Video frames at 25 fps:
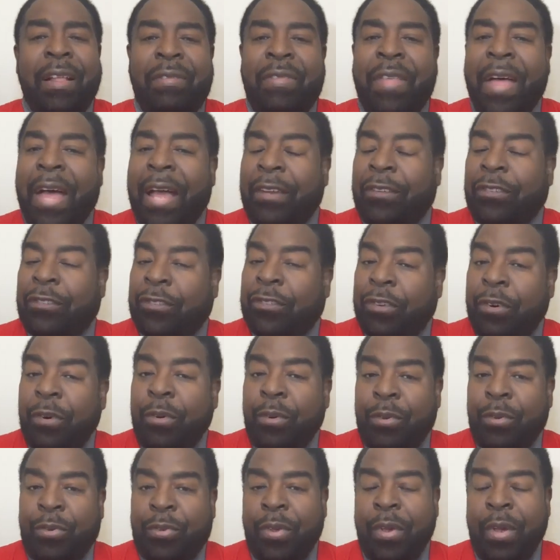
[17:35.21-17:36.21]
That
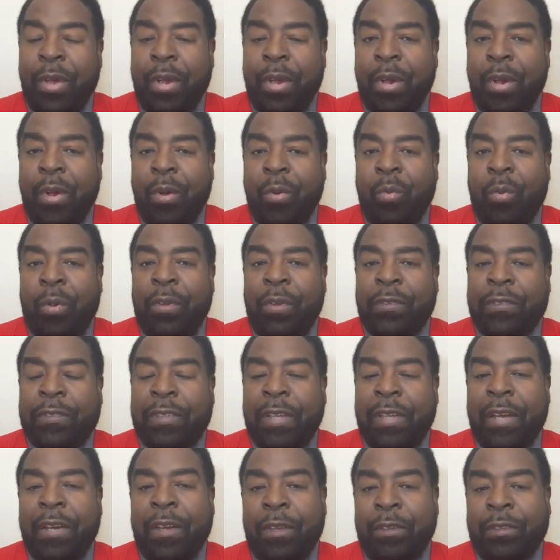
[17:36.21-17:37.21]
truth will
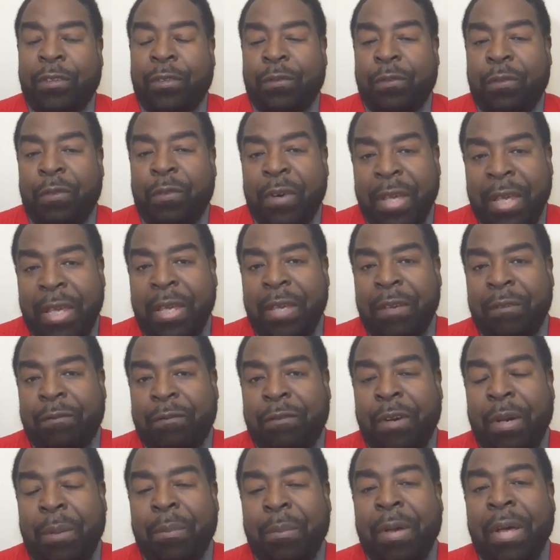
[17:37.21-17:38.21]
set us free
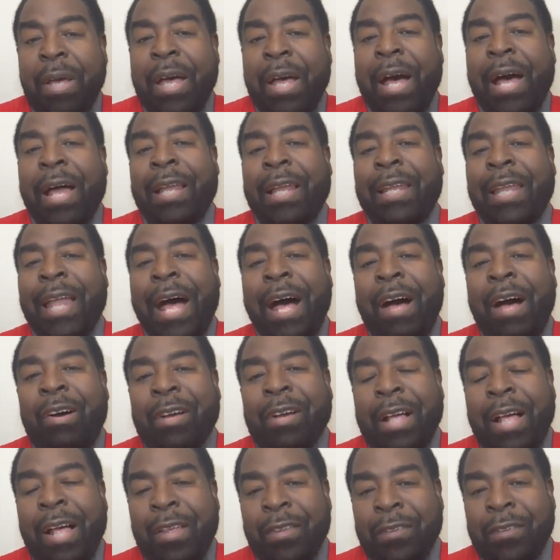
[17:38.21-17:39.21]
from
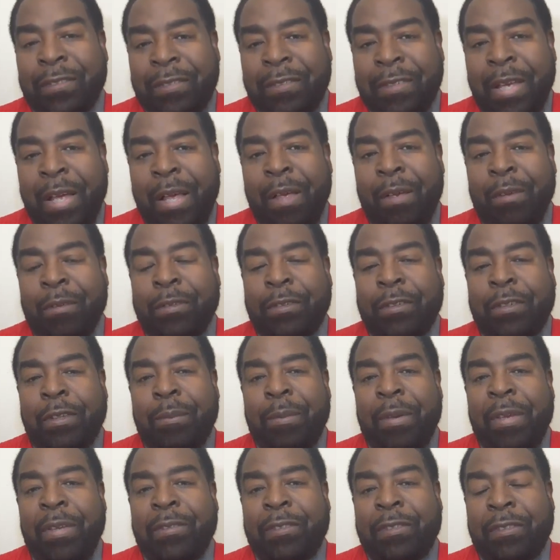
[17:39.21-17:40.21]
allowing ourselves to
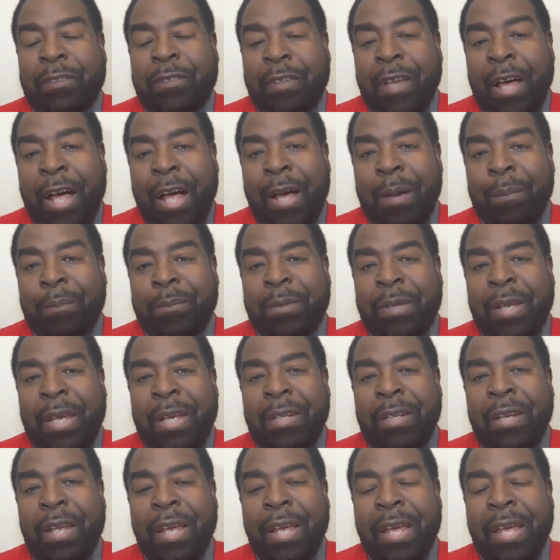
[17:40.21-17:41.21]
be stopped
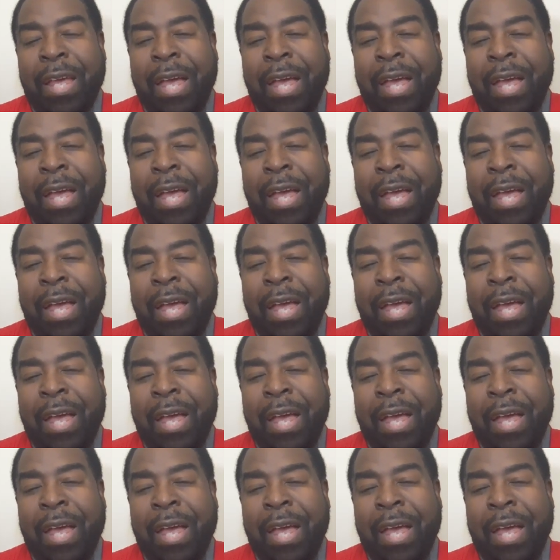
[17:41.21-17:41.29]
and